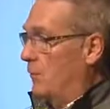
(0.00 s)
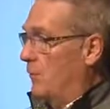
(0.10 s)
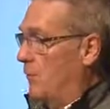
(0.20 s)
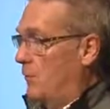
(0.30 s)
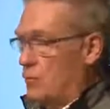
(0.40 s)

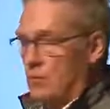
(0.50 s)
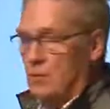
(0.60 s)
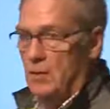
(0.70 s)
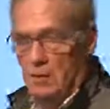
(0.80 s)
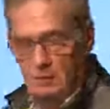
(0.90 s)

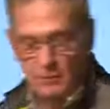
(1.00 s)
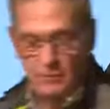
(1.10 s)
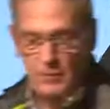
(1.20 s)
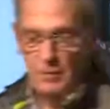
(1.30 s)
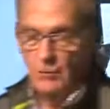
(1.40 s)
official can
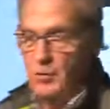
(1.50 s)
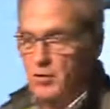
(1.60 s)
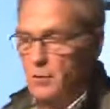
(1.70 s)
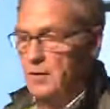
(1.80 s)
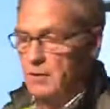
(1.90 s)

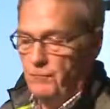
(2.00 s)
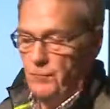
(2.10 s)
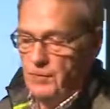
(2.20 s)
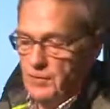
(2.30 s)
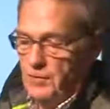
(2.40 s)
possibly
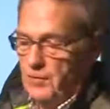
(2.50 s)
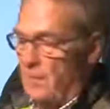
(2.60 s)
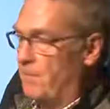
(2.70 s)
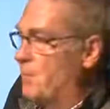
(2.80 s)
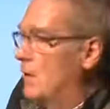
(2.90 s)
confront his
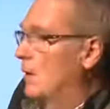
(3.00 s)
um,